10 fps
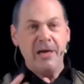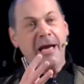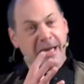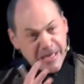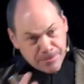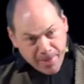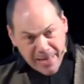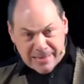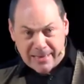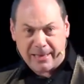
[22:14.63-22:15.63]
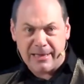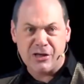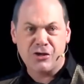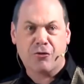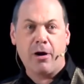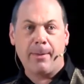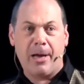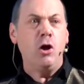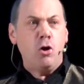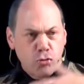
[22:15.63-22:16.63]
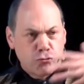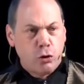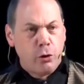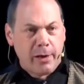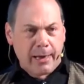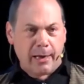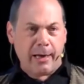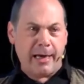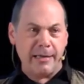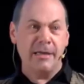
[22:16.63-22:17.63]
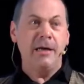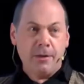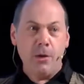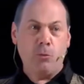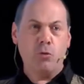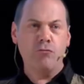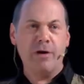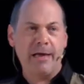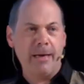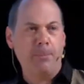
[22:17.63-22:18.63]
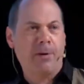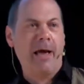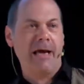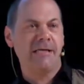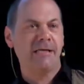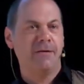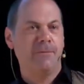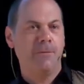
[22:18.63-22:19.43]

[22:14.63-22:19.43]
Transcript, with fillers: he is basically describing the ruling elite that were already in place.